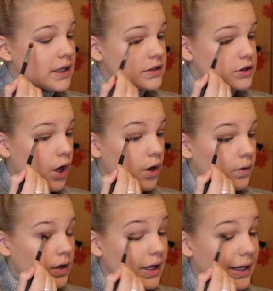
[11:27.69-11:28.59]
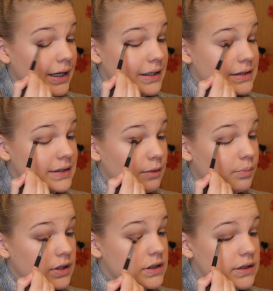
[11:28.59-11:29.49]
so it
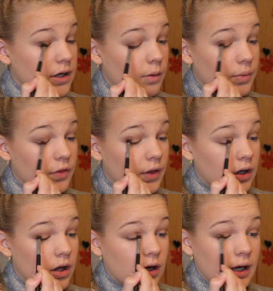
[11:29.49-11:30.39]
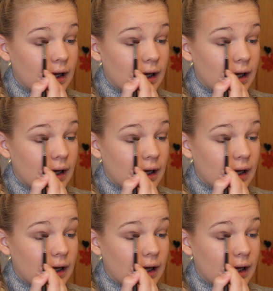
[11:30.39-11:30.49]
deepens up the look,